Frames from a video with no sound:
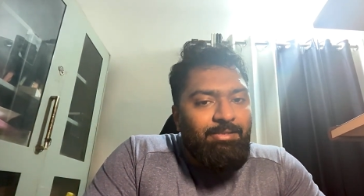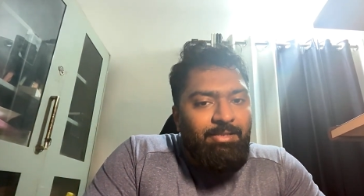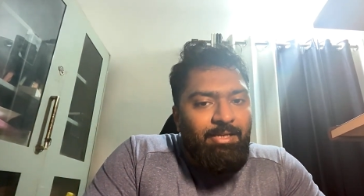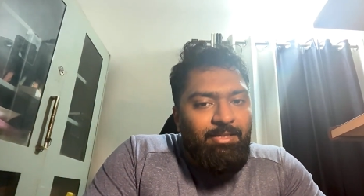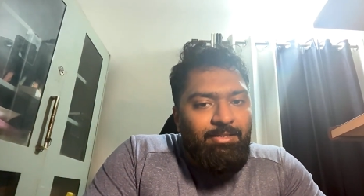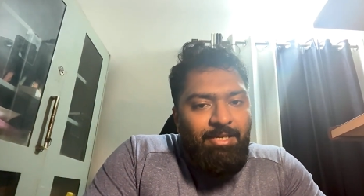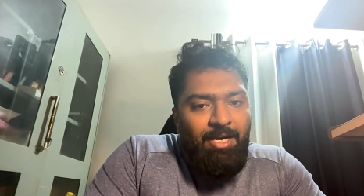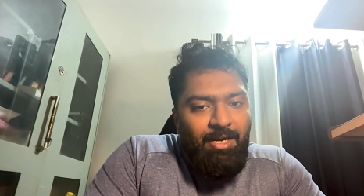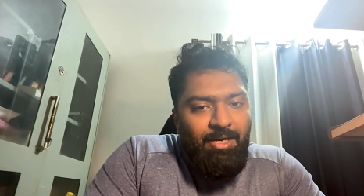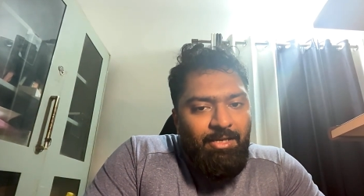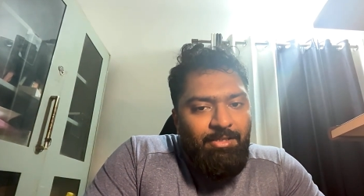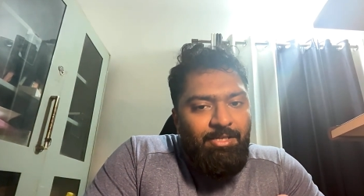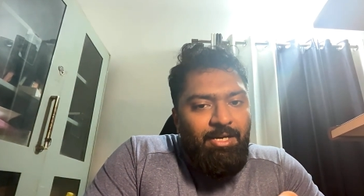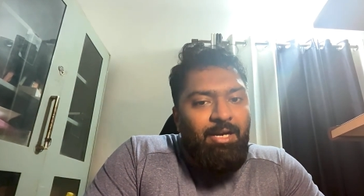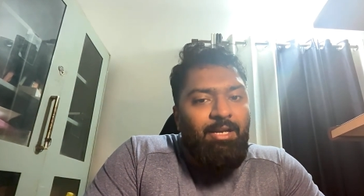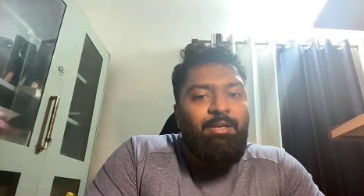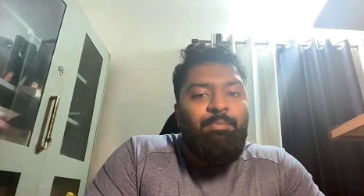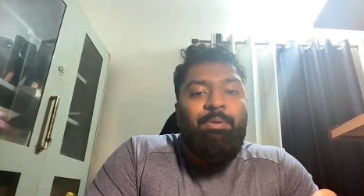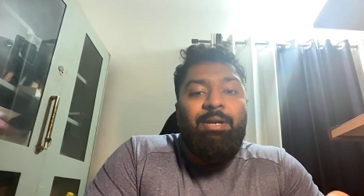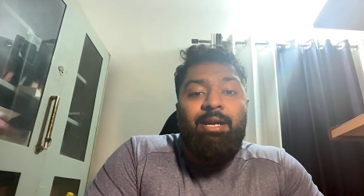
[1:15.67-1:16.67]
Shall
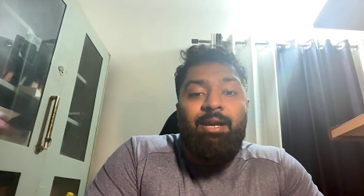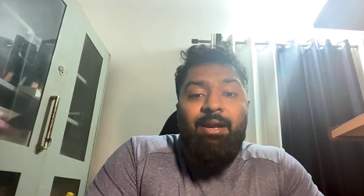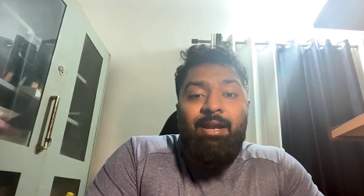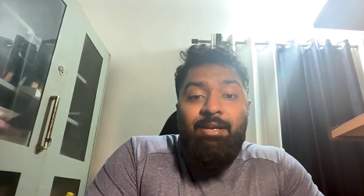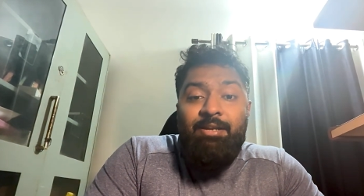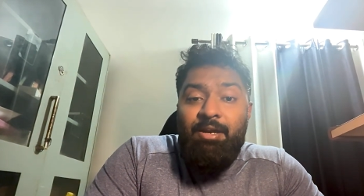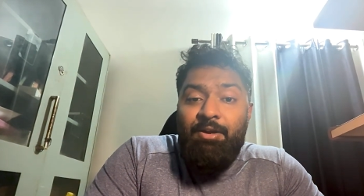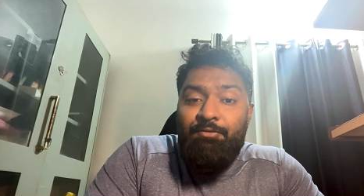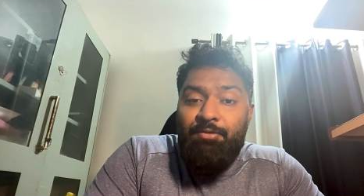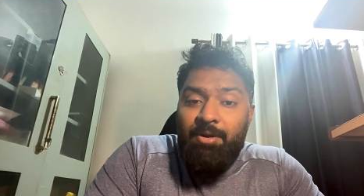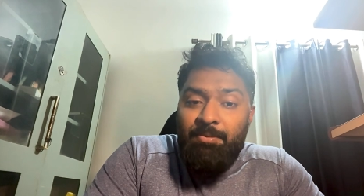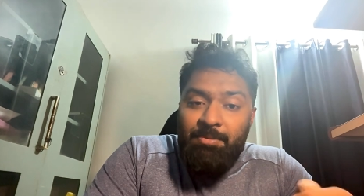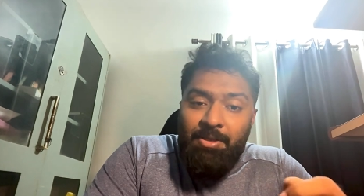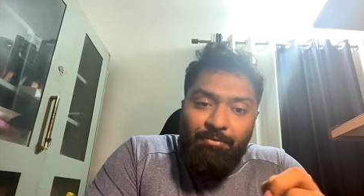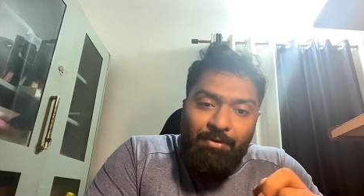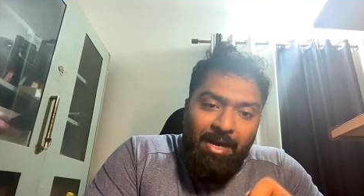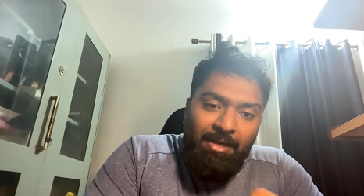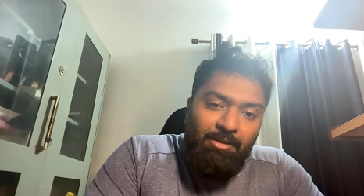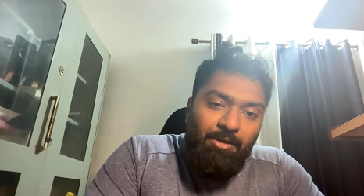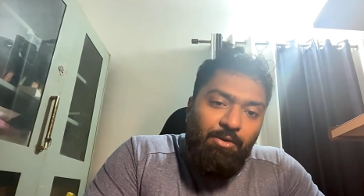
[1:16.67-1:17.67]
it be deducted from the
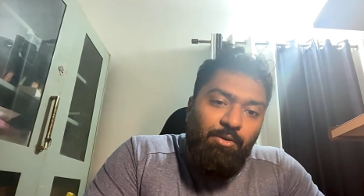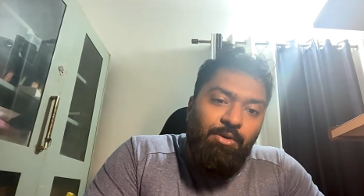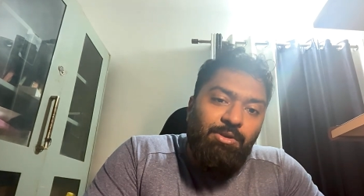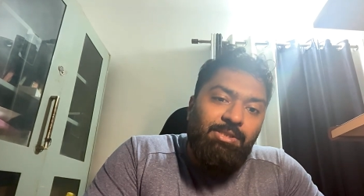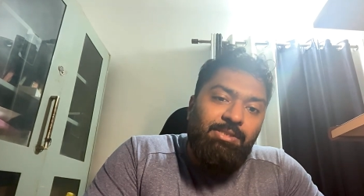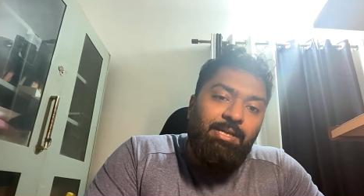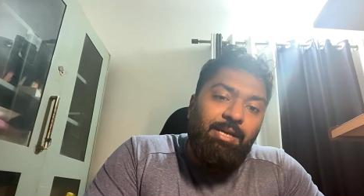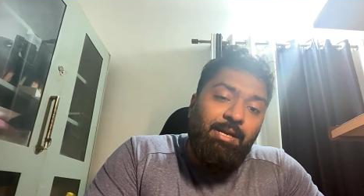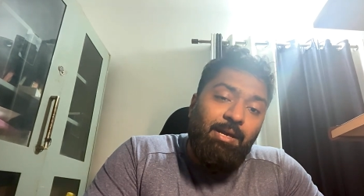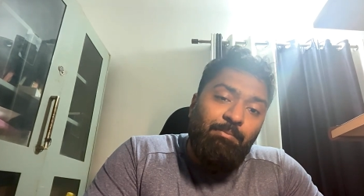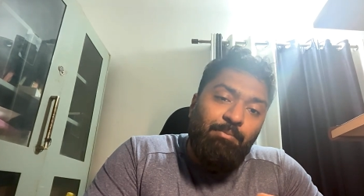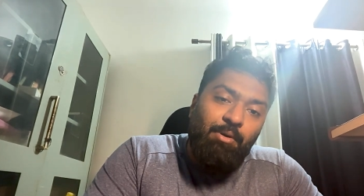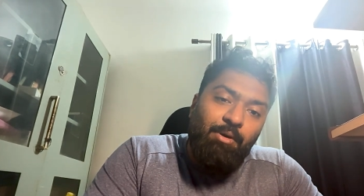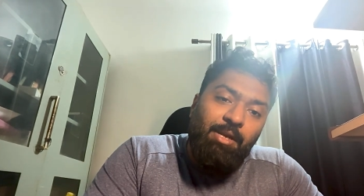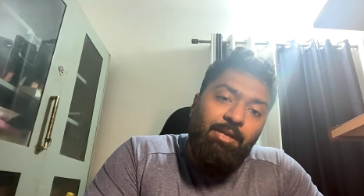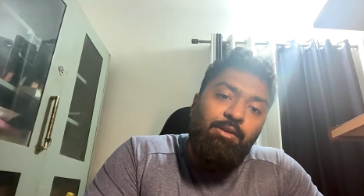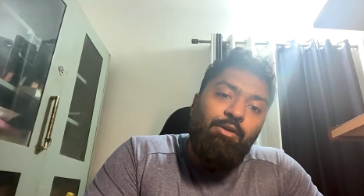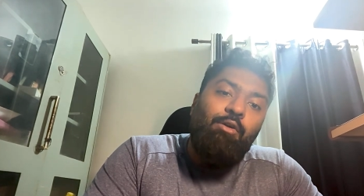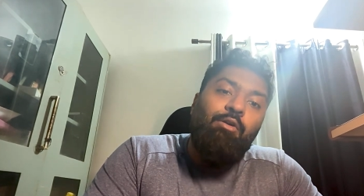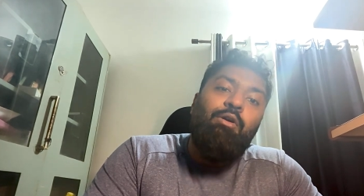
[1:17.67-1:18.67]
factor cost
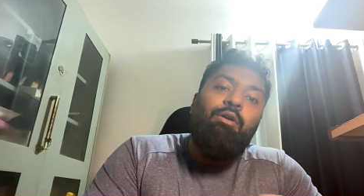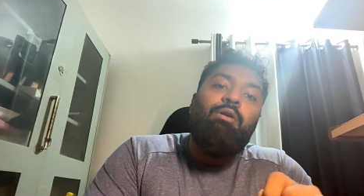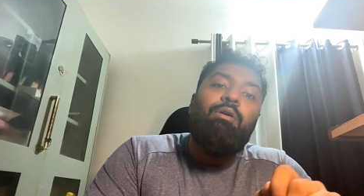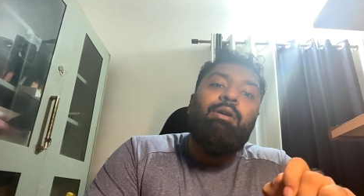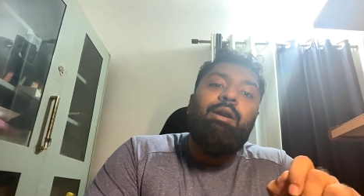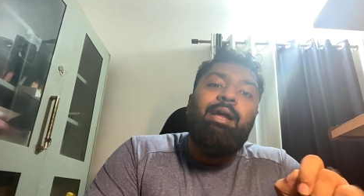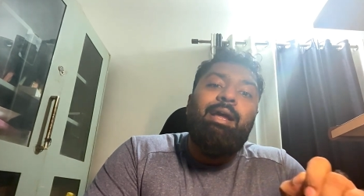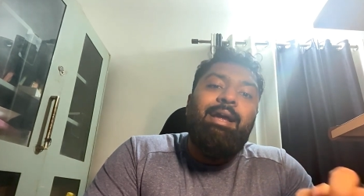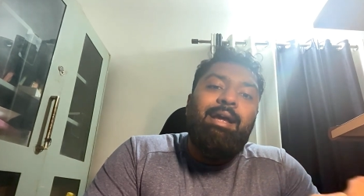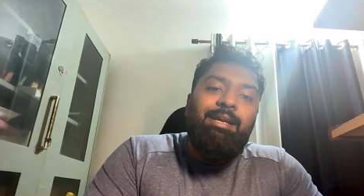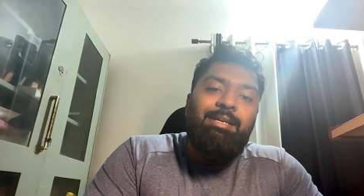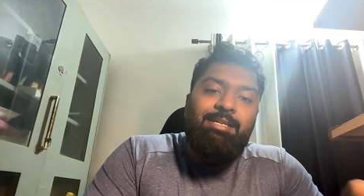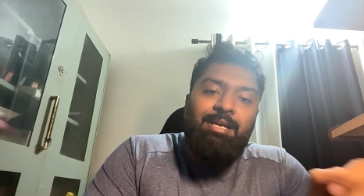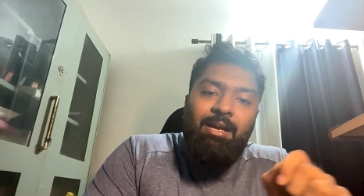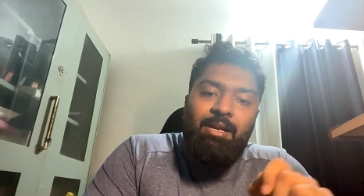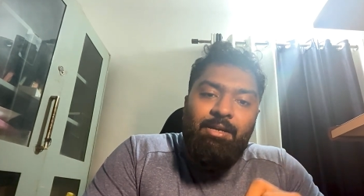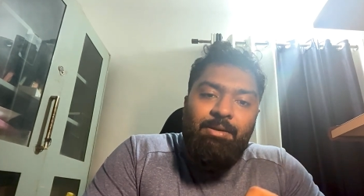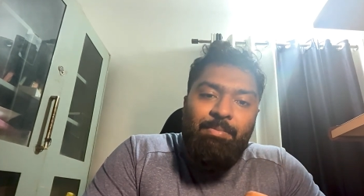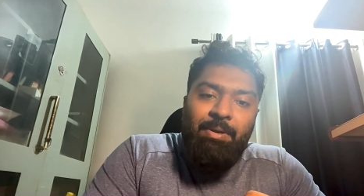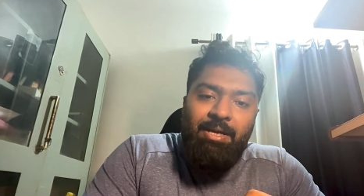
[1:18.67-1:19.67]
component, or shall
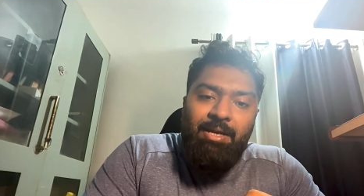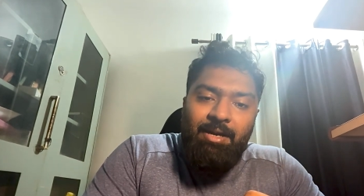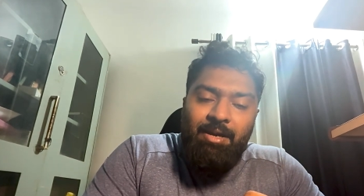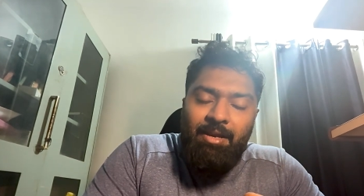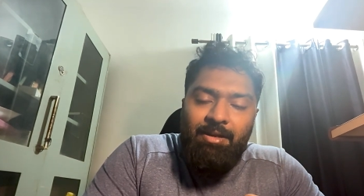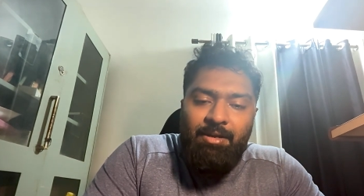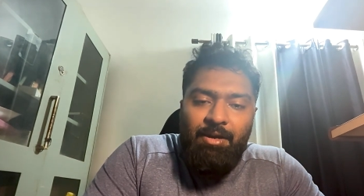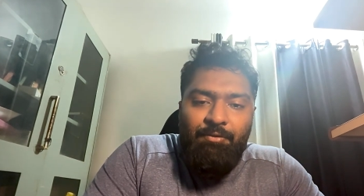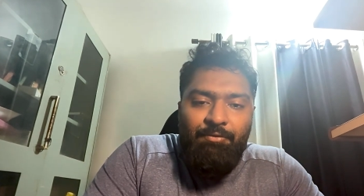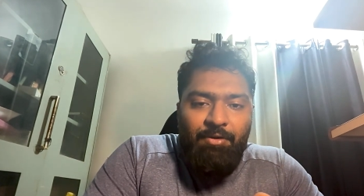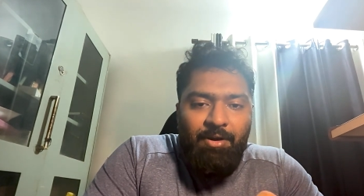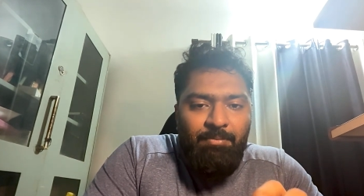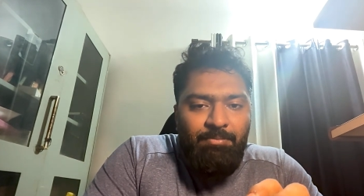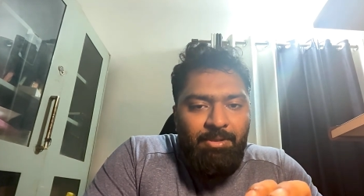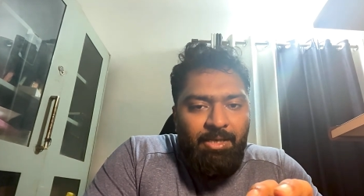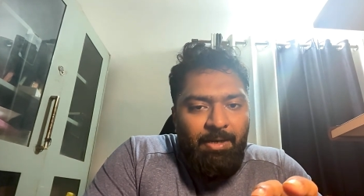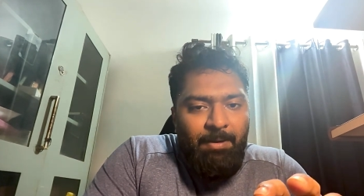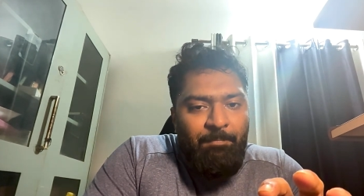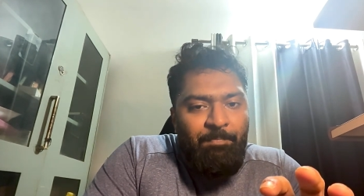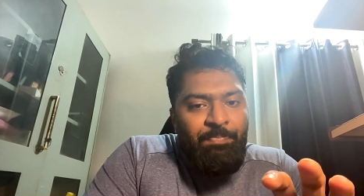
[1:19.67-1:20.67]
it be deducted from
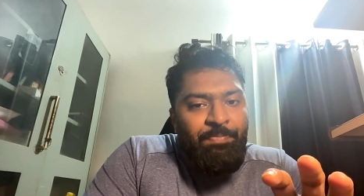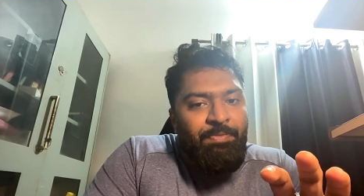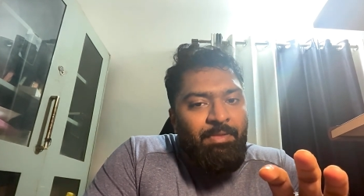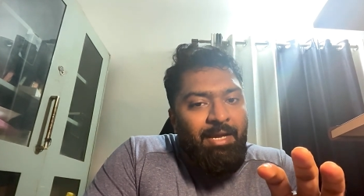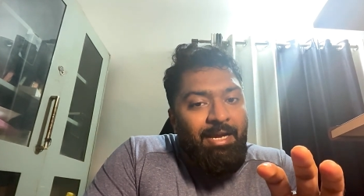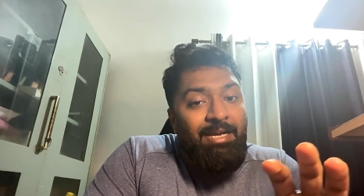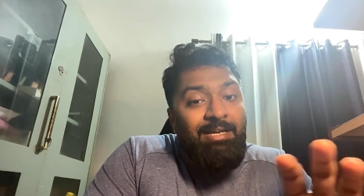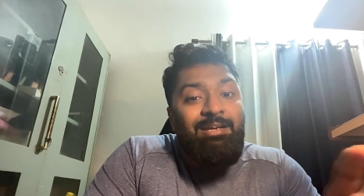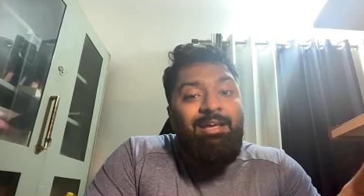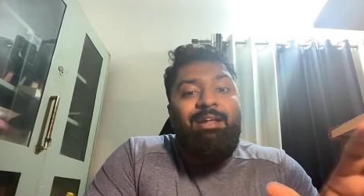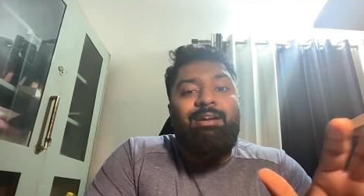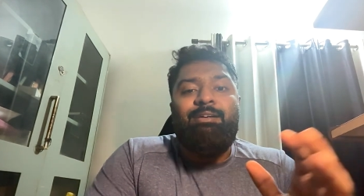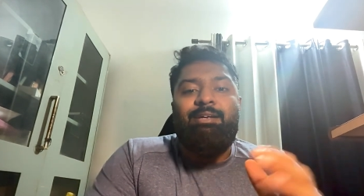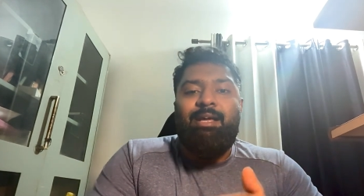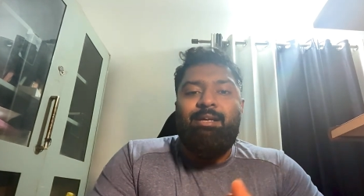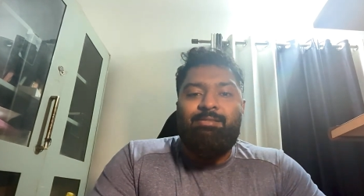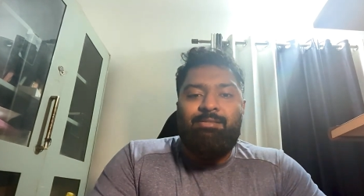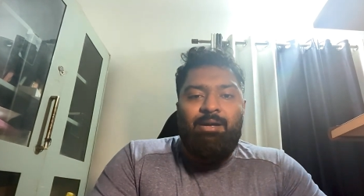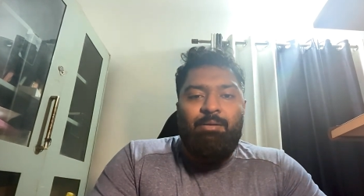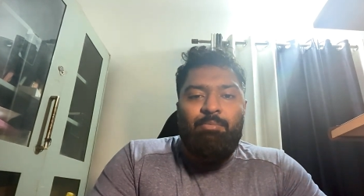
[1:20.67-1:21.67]
the indirect
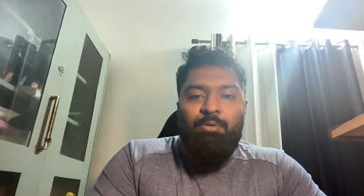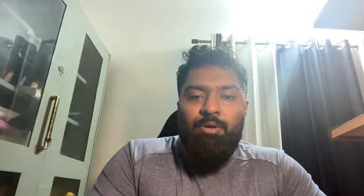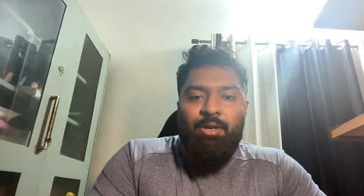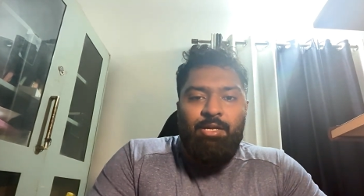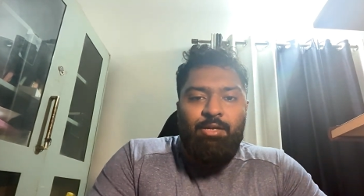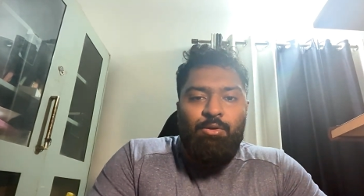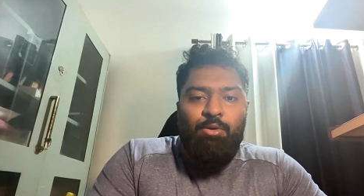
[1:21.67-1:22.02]
tax component?